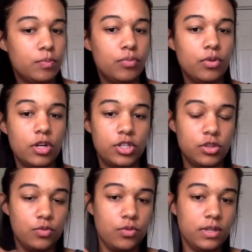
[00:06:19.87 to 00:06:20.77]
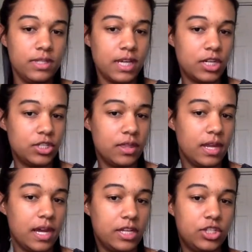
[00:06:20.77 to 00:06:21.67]
brush through the section that
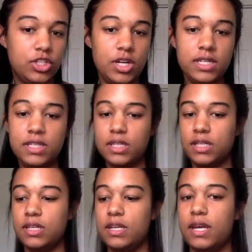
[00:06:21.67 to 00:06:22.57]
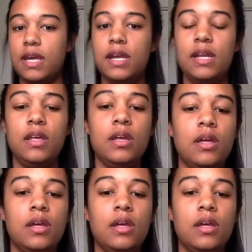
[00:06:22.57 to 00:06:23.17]
I just did,